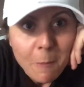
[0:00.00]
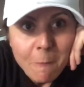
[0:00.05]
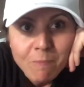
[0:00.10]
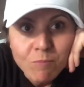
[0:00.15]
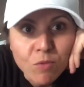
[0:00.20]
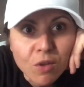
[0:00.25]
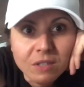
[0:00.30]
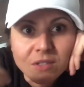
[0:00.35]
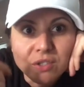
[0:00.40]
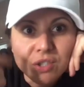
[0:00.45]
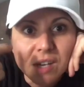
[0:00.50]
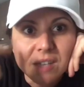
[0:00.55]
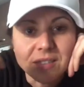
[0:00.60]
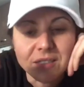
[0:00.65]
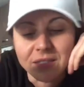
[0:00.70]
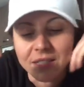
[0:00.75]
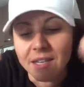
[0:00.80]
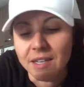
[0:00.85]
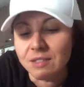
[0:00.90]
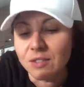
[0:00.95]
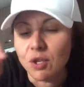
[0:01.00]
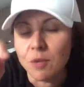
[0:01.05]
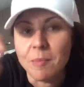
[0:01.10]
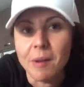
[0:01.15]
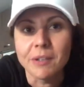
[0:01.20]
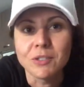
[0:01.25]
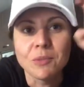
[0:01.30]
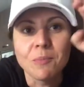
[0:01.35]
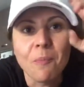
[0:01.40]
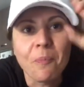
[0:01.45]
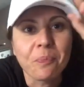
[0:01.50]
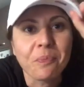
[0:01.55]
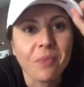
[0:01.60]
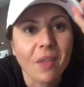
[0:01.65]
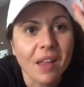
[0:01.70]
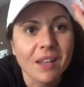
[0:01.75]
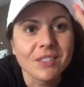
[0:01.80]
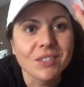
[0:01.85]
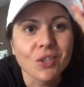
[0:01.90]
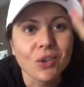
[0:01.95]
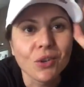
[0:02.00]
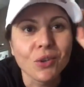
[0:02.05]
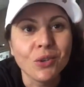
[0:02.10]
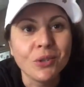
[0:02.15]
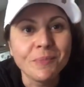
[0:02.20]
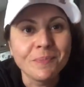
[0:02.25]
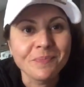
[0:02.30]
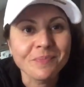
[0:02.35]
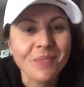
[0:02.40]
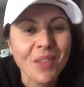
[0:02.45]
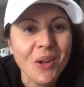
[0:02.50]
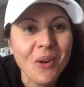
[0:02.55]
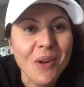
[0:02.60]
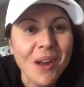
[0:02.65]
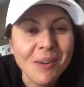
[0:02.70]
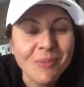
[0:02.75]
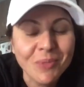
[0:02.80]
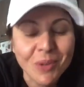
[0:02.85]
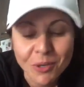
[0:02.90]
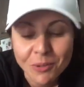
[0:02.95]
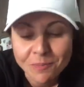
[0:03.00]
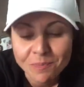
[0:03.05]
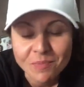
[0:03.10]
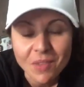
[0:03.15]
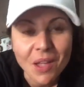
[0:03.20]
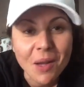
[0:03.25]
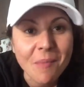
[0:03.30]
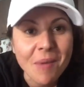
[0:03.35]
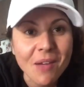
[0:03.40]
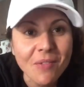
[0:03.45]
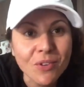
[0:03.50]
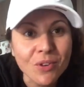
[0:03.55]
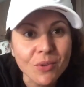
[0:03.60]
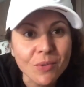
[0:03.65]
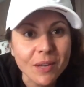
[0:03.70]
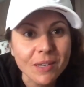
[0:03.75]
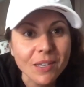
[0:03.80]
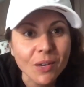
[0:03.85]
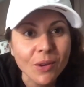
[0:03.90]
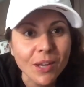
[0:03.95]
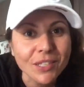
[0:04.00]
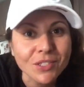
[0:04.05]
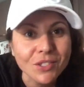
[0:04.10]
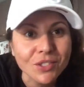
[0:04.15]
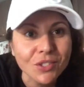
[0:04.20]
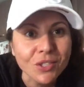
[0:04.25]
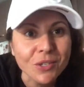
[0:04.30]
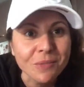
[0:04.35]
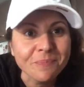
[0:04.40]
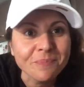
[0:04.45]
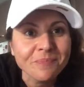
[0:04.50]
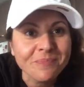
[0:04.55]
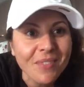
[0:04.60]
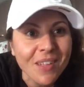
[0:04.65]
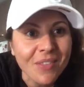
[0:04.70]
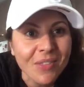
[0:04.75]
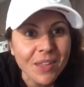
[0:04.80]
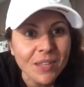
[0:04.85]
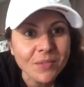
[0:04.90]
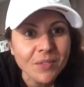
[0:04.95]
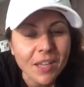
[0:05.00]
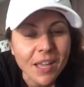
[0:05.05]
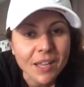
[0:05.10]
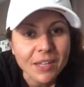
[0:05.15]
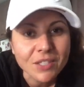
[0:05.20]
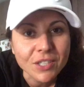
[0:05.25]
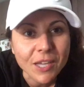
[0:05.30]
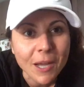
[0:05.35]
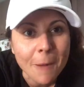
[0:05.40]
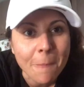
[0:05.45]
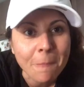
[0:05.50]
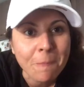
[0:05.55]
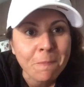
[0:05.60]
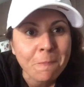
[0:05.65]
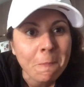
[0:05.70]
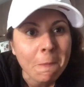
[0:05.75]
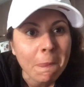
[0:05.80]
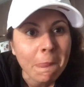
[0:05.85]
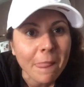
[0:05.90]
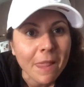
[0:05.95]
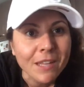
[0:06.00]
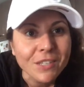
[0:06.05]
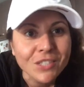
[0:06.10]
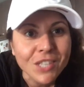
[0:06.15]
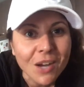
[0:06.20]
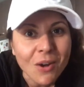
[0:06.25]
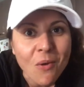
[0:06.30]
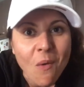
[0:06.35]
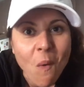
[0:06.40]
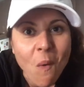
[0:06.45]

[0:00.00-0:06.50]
This cheese is getting too much. It's so good. All right, well, have a good one. I'll catch you soon. Thanks for catching up. Ciao.